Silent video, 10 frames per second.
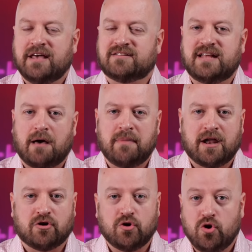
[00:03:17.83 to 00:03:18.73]
It does not
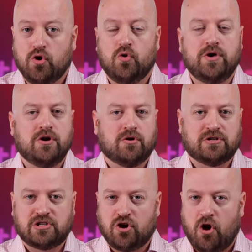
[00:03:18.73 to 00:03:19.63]
matter who
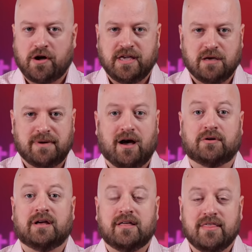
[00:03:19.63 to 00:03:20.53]
you're talking
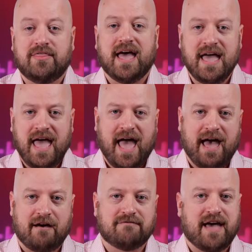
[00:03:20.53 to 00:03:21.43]
about. They
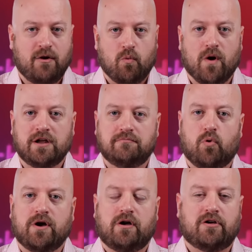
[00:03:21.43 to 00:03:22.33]
have, at one
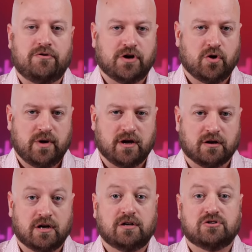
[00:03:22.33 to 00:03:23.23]
point or another in their
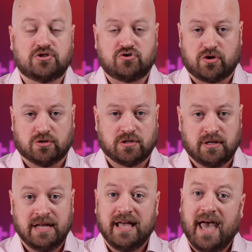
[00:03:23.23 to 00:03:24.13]
career, struggled.
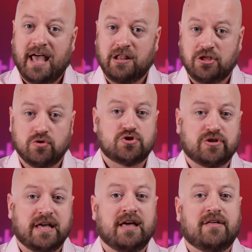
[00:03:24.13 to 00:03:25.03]
And
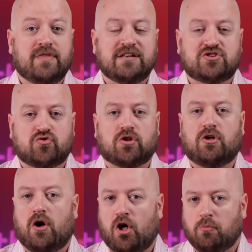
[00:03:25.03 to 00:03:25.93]
usually, they
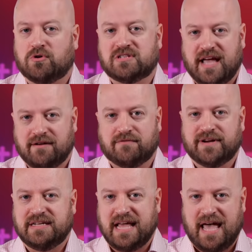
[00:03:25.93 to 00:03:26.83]
struggle almost
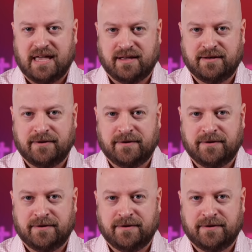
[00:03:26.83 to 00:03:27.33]
every day.